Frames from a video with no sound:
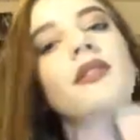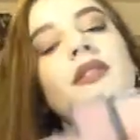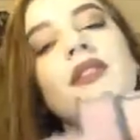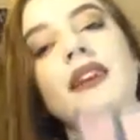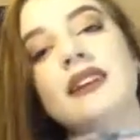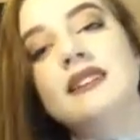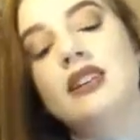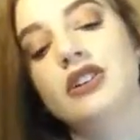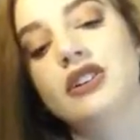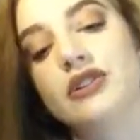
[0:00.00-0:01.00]

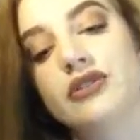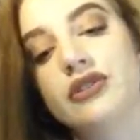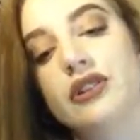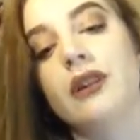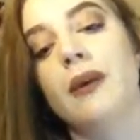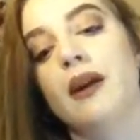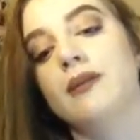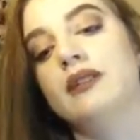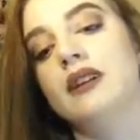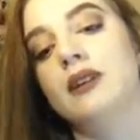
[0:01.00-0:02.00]
These are really
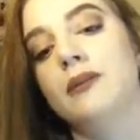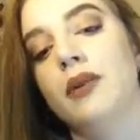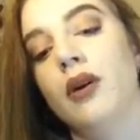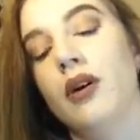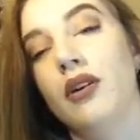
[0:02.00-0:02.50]
pigmented, but